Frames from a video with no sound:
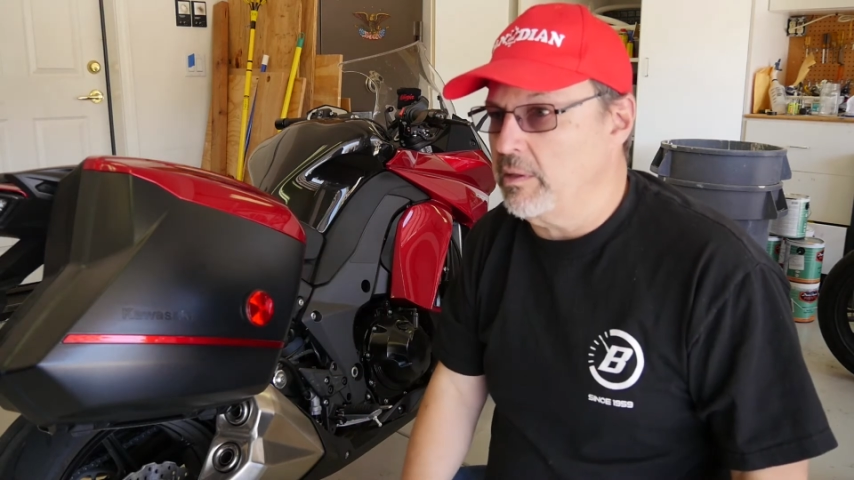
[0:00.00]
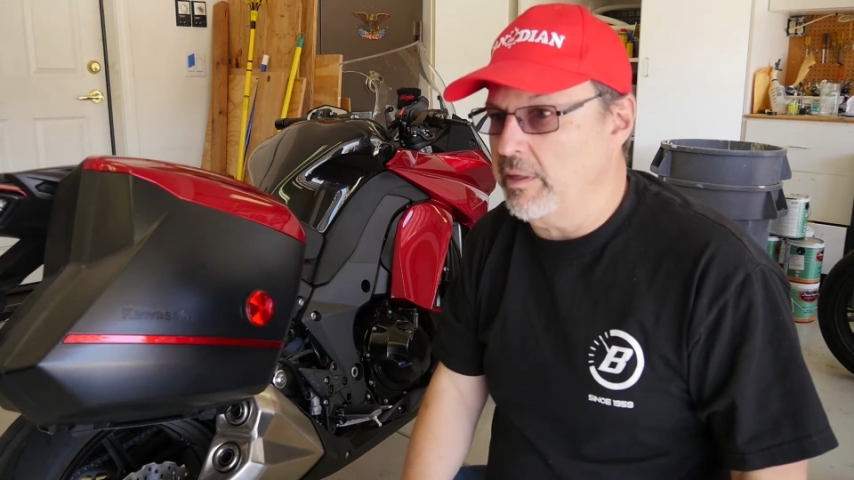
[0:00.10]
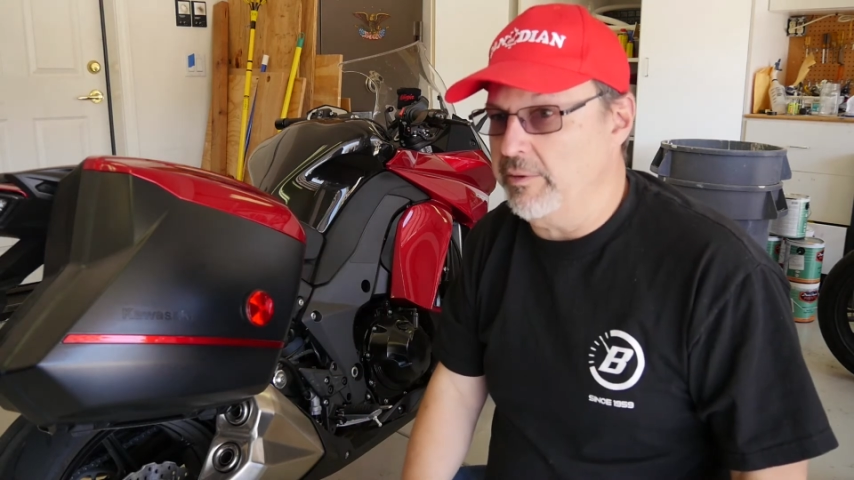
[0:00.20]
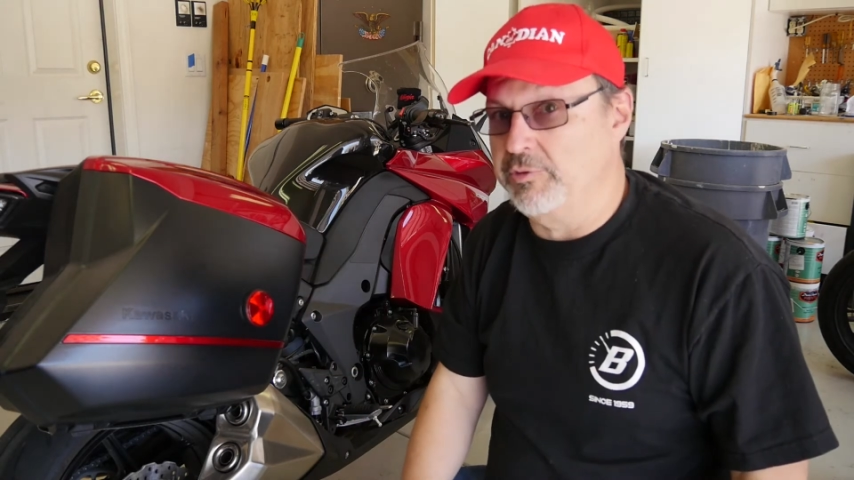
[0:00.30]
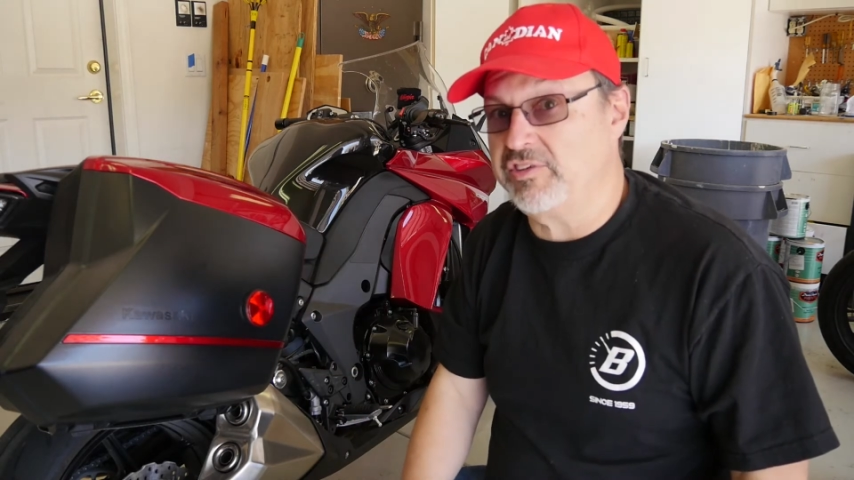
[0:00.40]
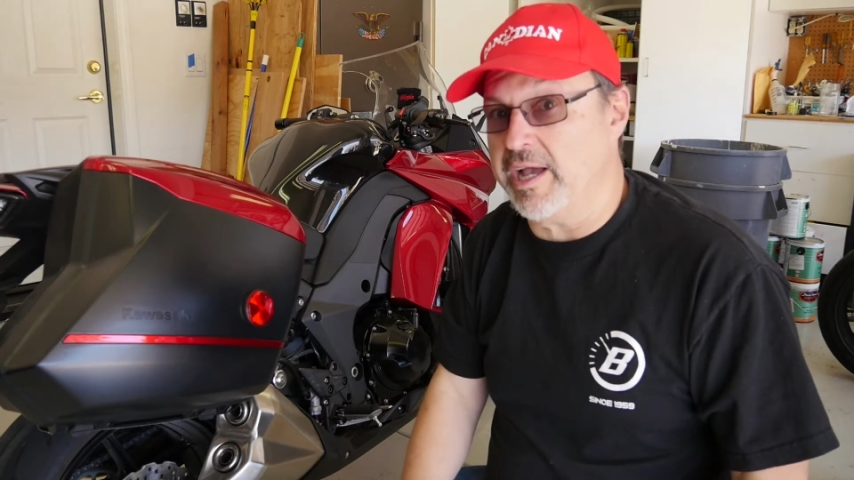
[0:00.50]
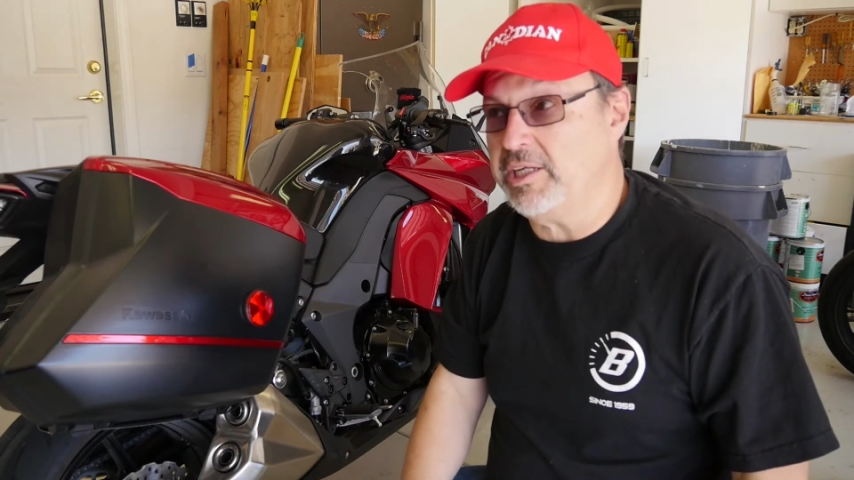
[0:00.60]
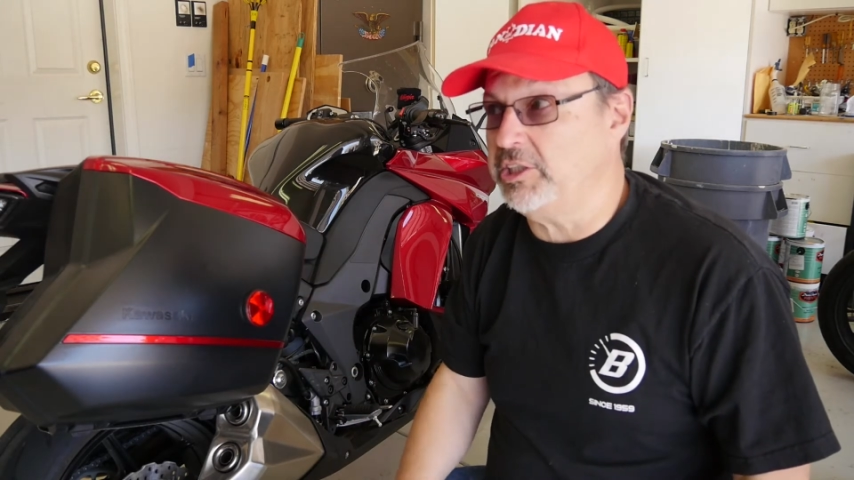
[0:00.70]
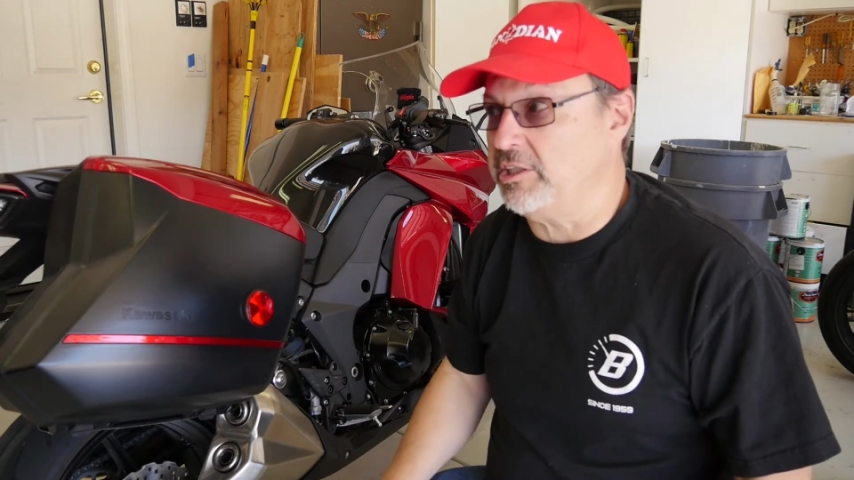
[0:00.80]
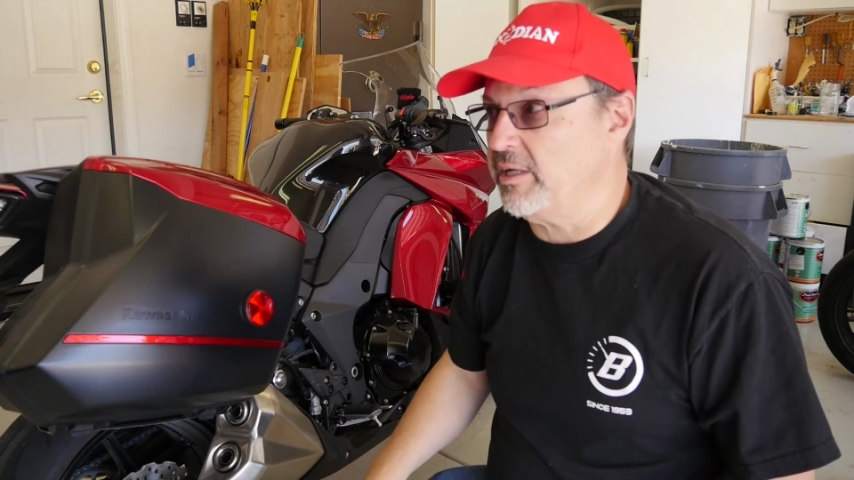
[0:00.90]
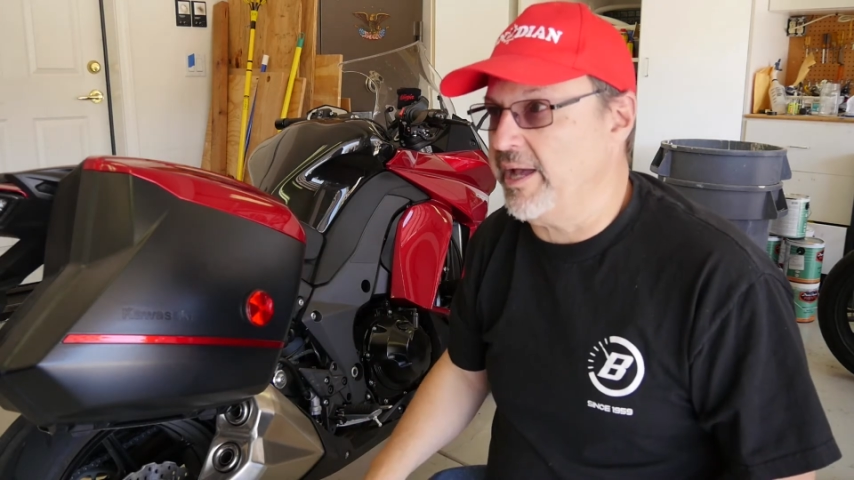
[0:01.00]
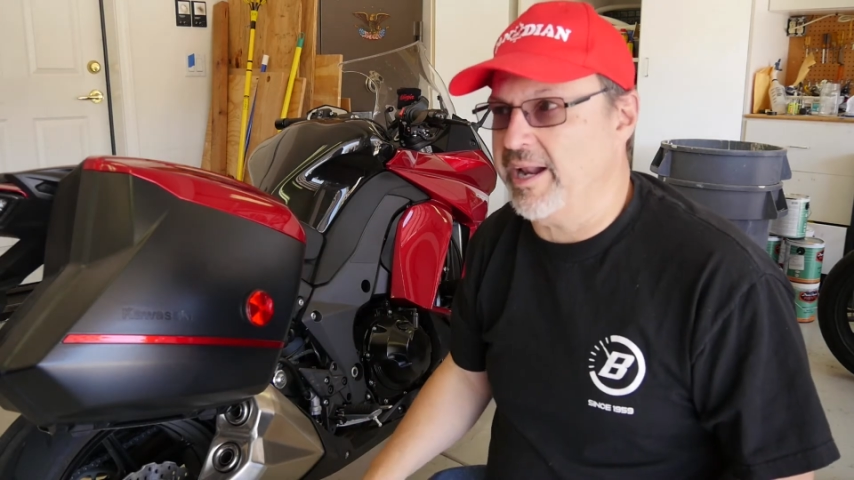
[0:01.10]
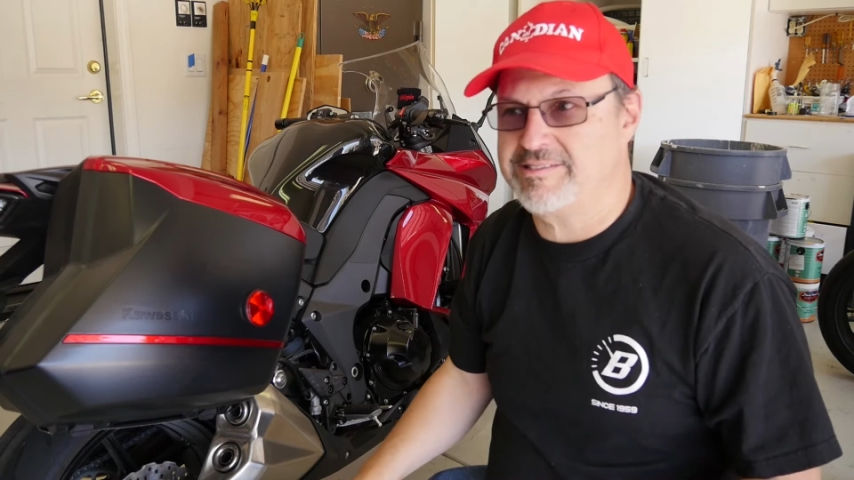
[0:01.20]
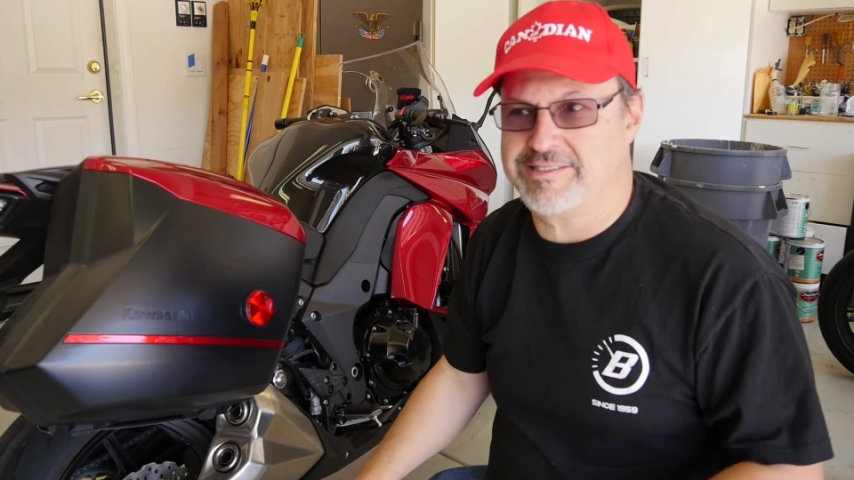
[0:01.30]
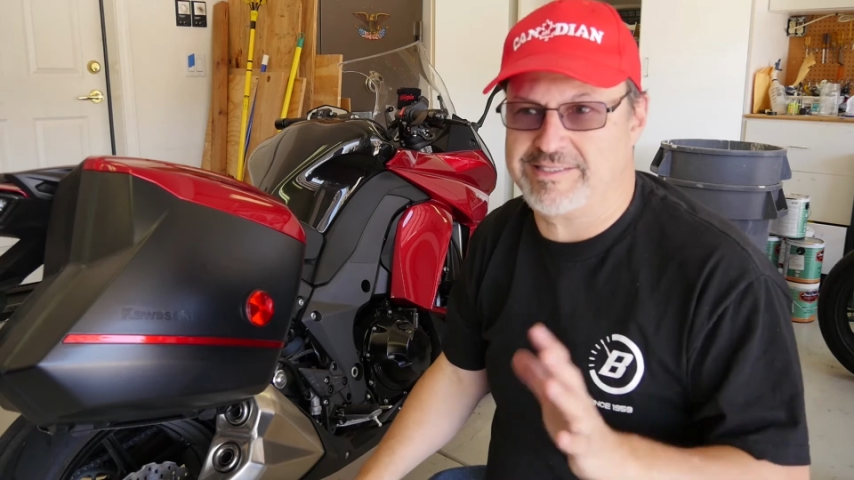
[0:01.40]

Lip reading: it was sketchy. And I said,